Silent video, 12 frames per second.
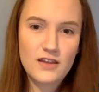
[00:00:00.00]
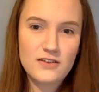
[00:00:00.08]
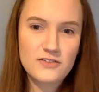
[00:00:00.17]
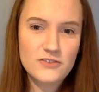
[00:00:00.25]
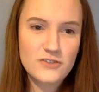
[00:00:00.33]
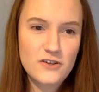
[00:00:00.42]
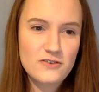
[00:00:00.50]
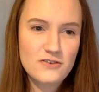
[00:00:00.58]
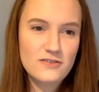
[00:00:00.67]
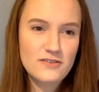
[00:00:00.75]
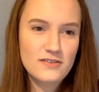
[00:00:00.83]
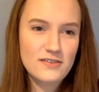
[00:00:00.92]
So
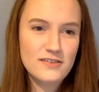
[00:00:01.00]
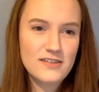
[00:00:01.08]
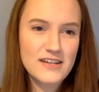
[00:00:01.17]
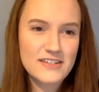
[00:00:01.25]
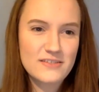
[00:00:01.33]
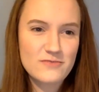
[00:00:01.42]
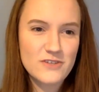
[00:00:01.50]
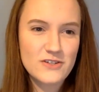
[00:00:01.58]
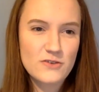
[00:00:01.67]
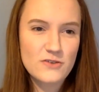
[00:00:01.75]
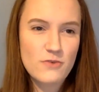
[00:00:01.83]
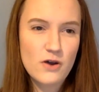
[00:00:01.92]
next I'm going to
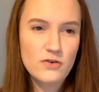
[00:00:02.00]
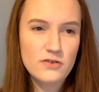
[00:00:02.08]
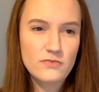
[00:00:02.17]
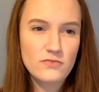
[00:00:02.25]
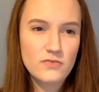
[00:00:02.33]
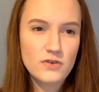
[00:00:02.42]
do a poem